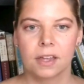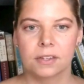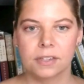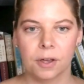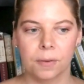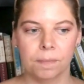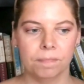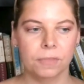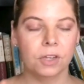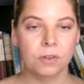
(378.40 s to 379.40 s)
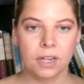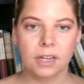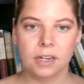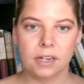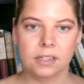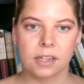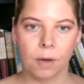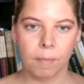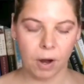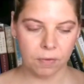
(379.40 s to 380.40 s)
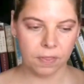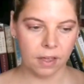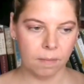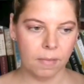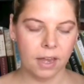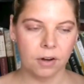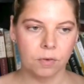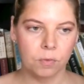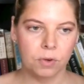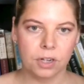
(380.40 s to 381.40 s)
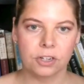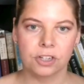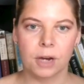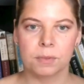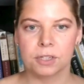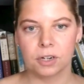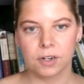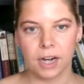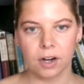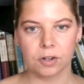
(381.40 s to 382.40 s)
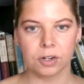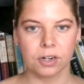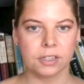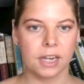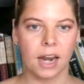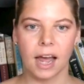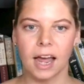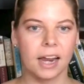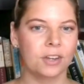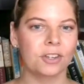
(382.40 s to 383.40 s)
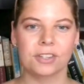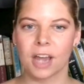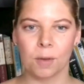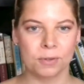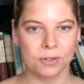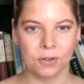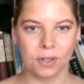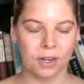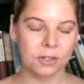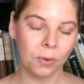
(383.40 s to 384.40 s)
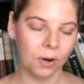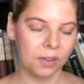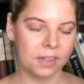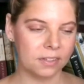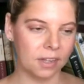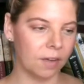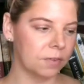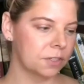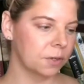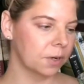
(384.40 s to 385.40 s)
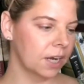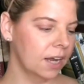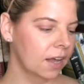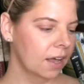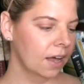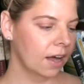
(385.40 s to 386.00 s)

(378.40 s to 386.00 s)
some uniqueness about them, and it really shapes their characters. And I just absolutely adore this love story.